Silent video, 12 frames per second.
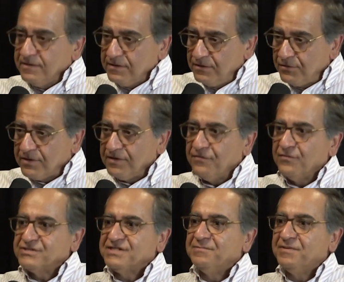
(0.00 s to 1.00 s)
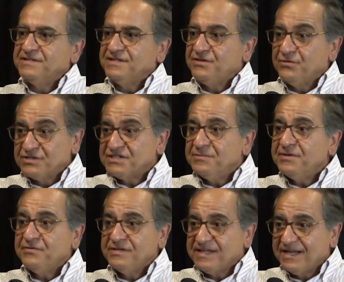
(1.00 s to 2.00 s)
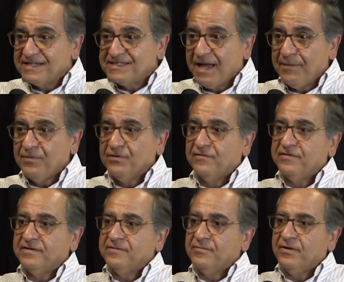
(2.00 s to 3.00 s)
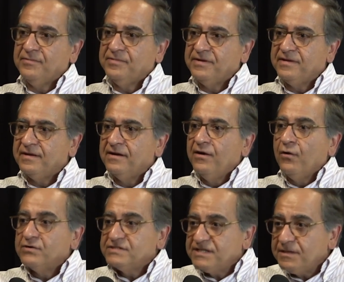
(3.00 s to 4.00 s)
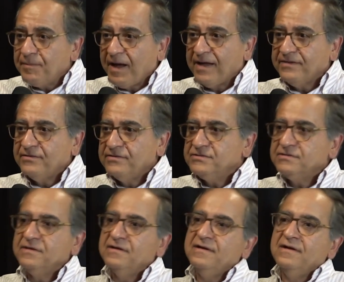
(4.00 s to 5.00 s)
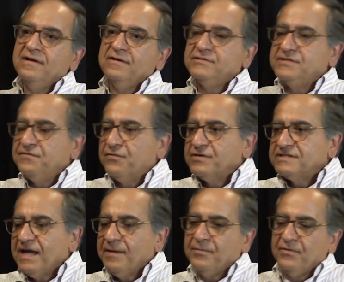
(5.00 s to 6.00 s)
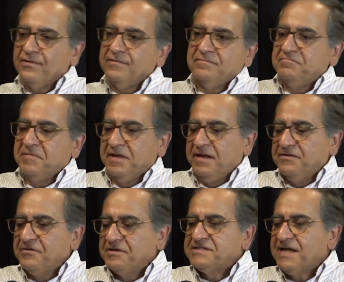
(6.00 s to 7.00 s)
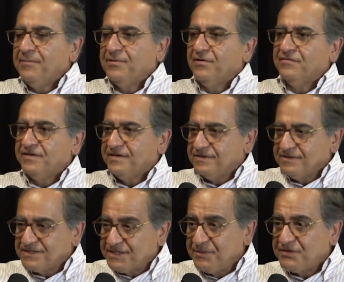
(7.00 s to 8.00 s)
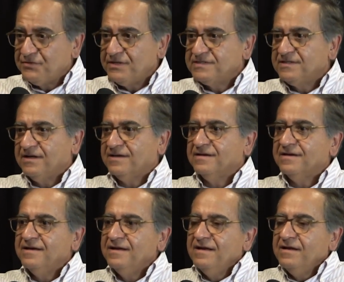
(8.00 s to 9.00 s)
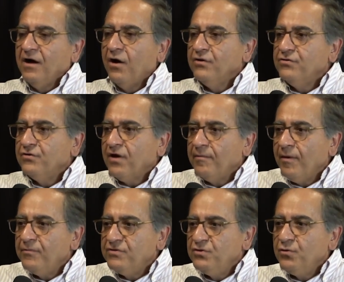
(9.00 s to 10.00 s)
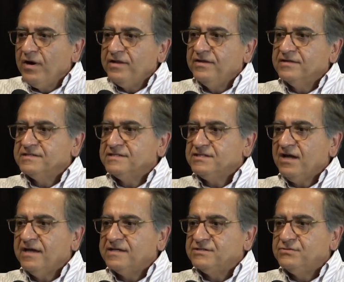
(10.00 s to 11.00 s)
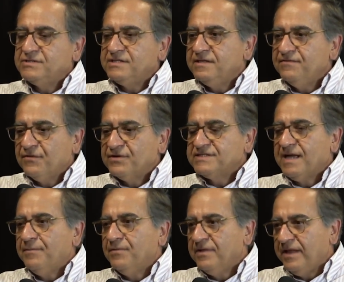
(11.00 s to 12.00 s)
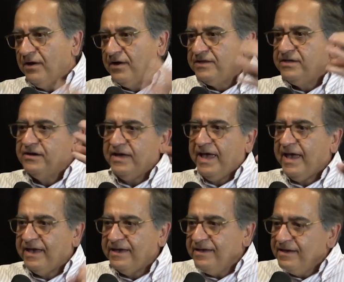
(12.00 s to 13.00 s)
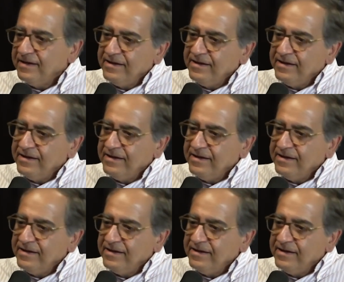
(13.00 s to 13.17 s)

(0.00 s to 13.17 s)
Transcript: Looking for simplicity or symmetry is an example of that, in my opinion, or seeing patterns. You see, for example, another example of the symmetry is like how you come up with new ideas in science. You see, for example, an idea A